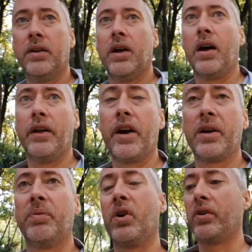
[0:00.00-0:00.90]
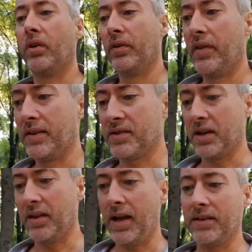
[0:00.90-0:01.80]
in Acapulco and things
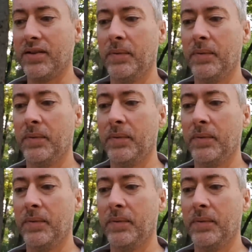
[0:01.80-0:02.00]
like that.